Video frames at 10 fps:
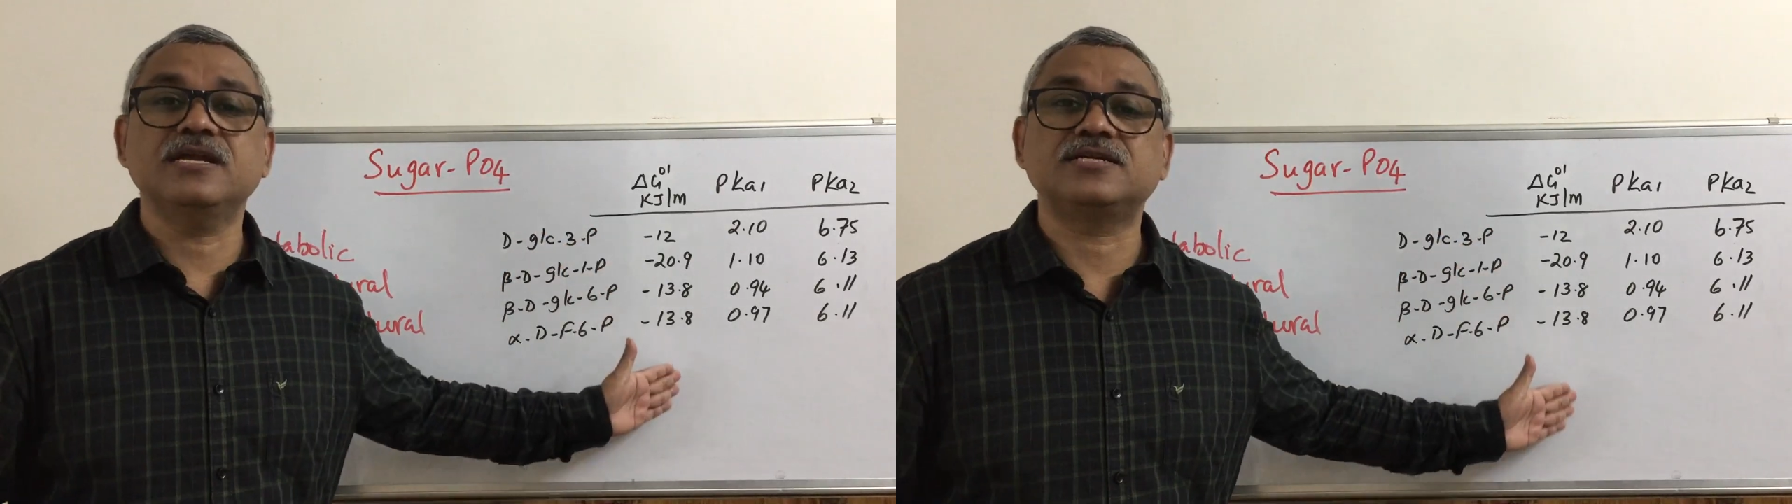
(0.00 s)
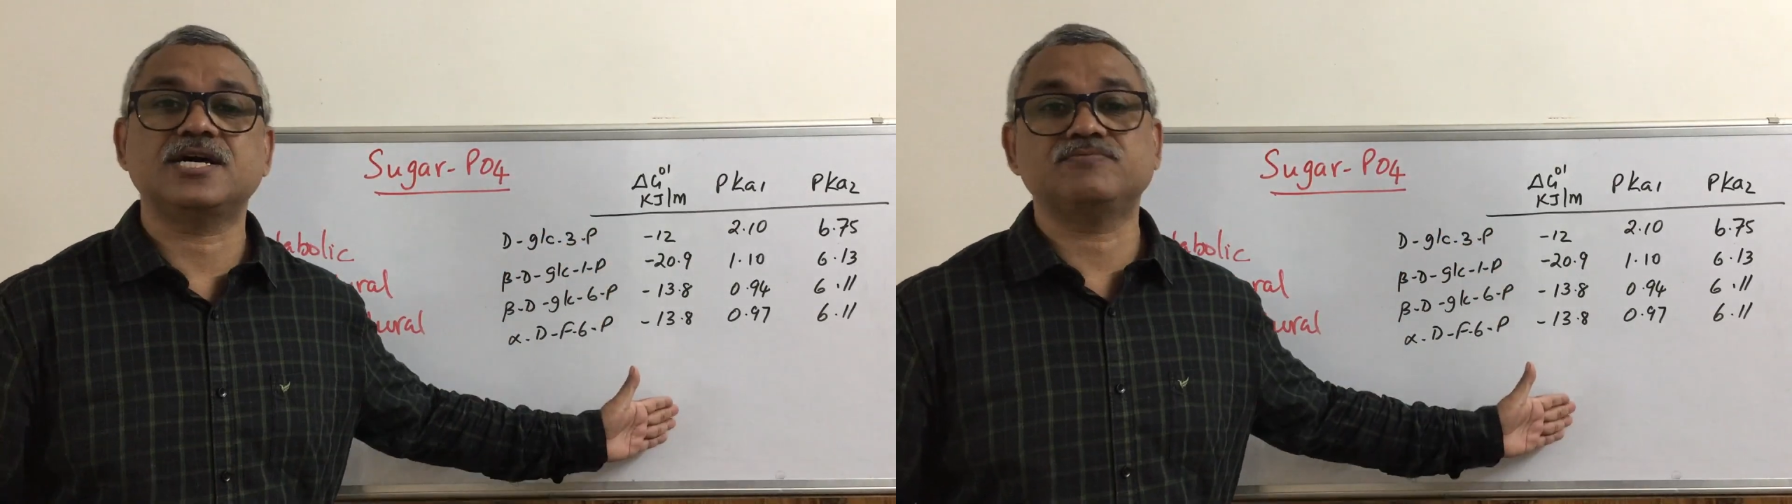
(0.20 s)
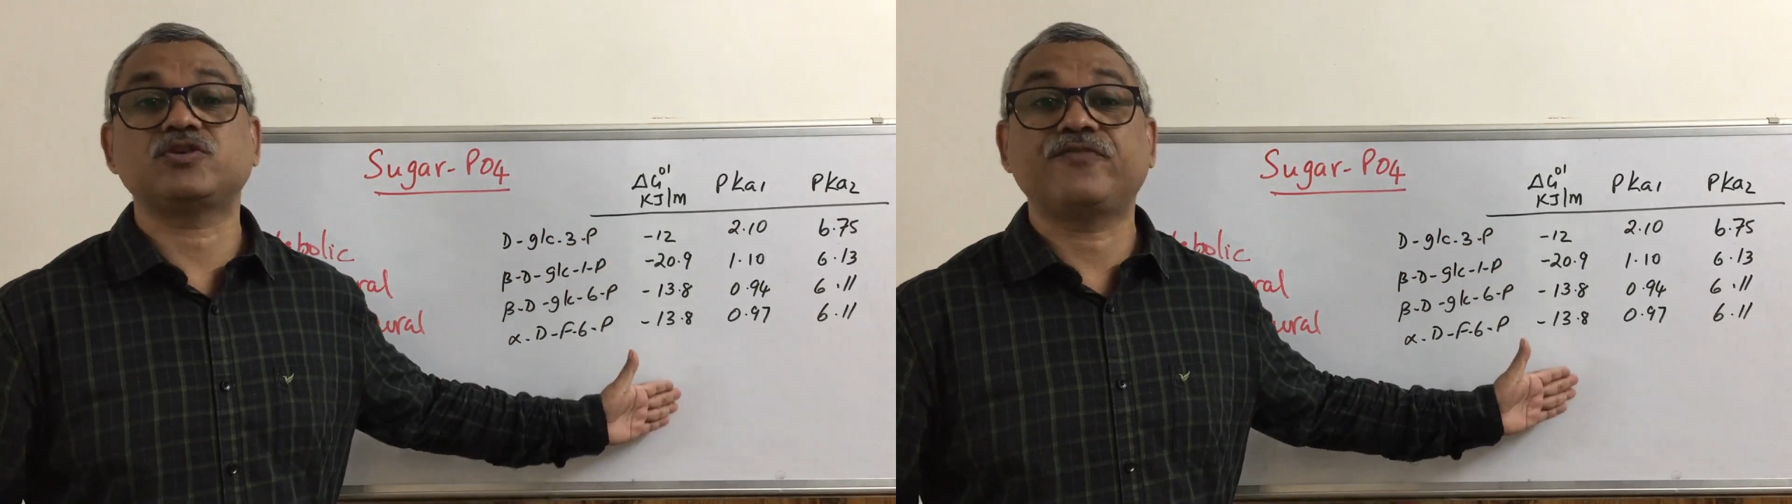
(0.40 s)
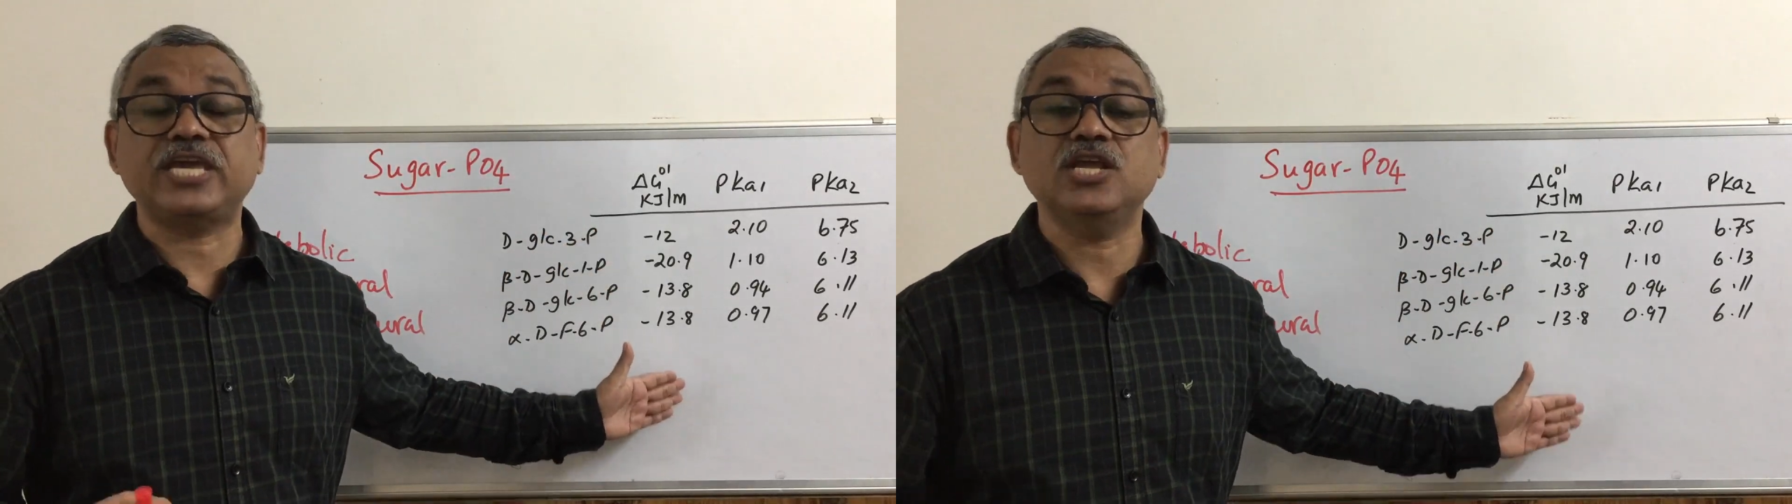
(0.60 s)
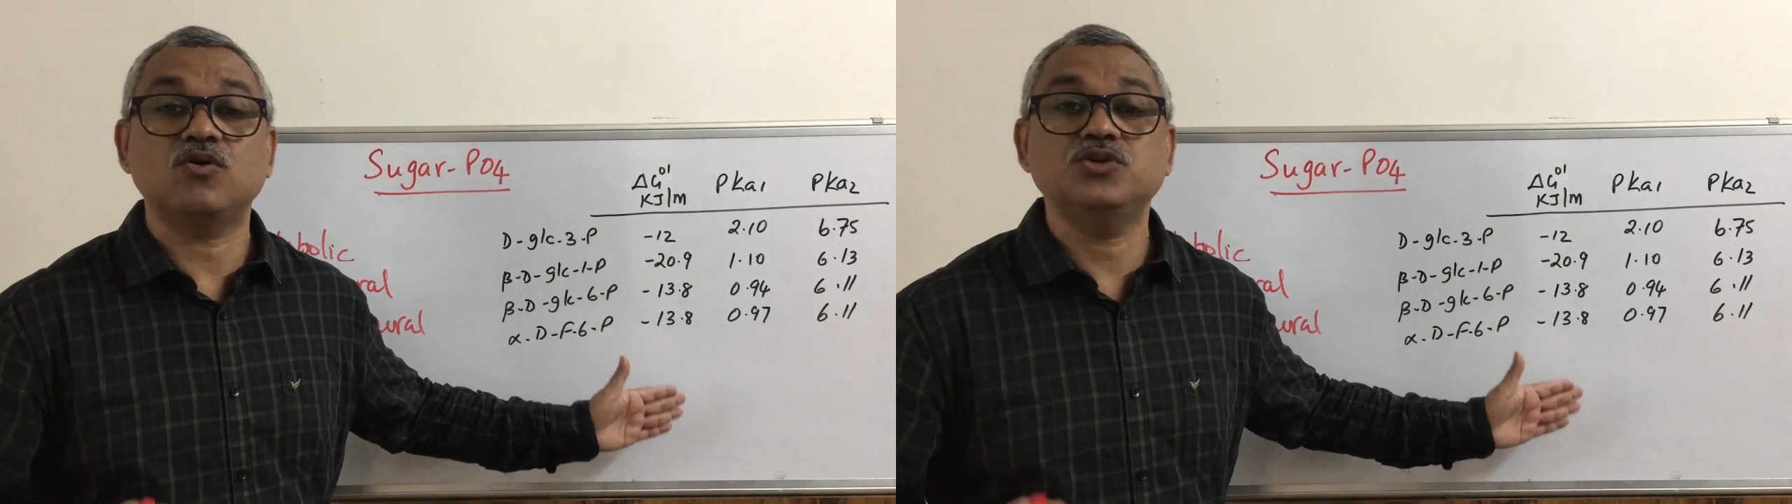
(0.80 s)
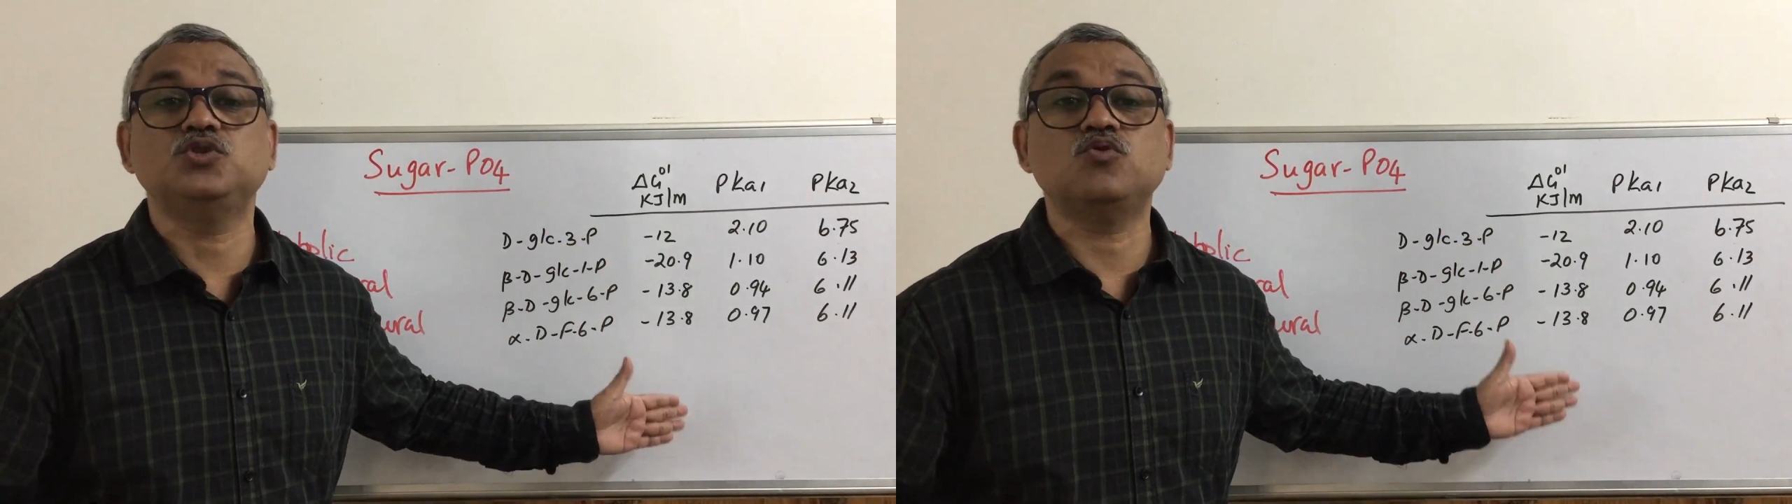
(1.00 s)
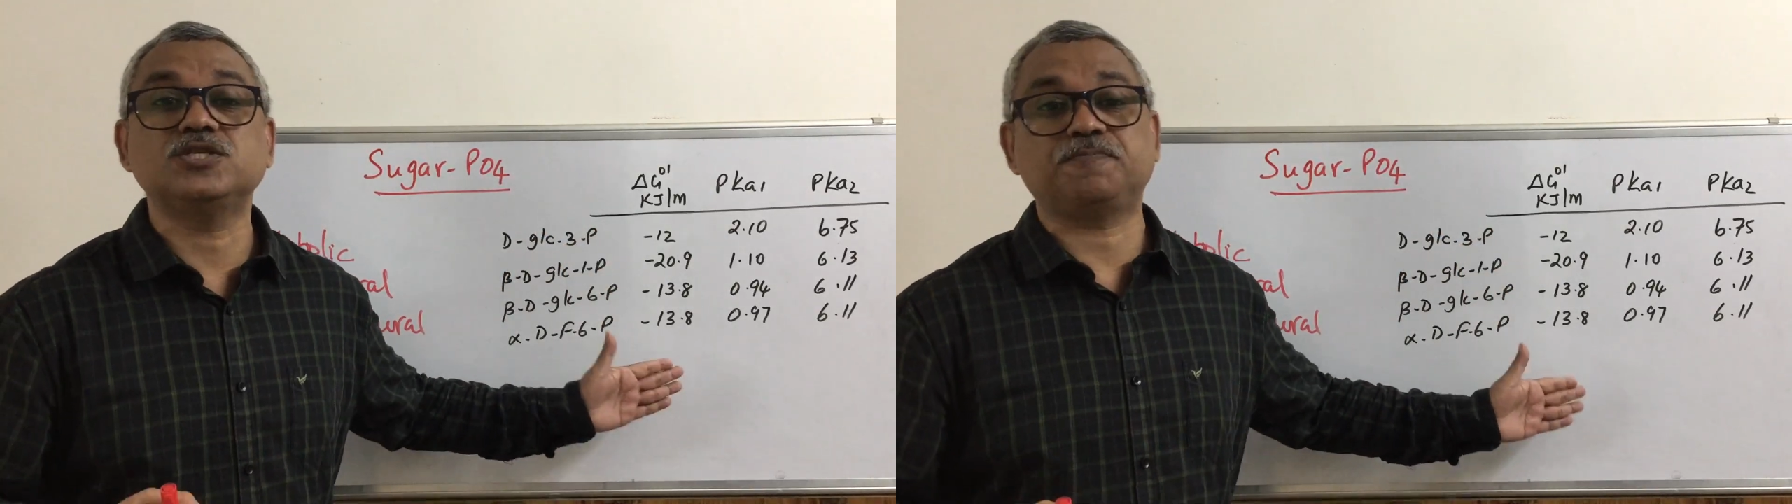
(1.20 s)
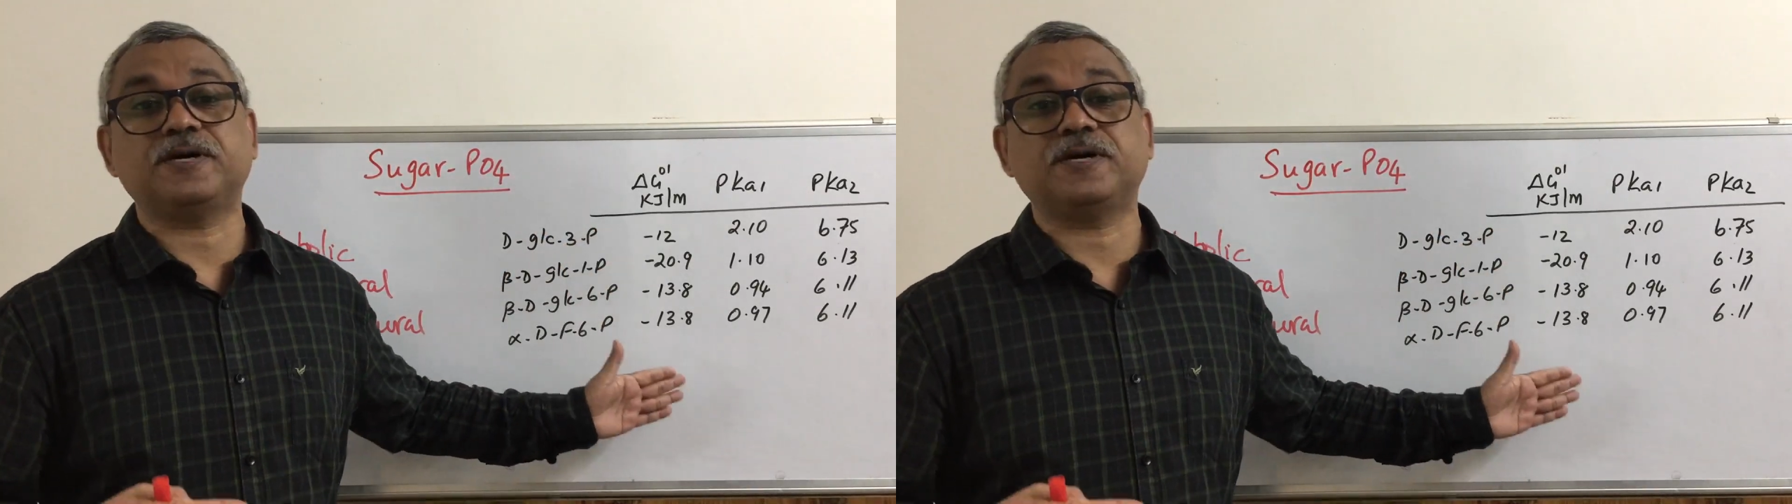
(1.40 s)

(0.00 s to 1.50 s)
in terms of kilojoules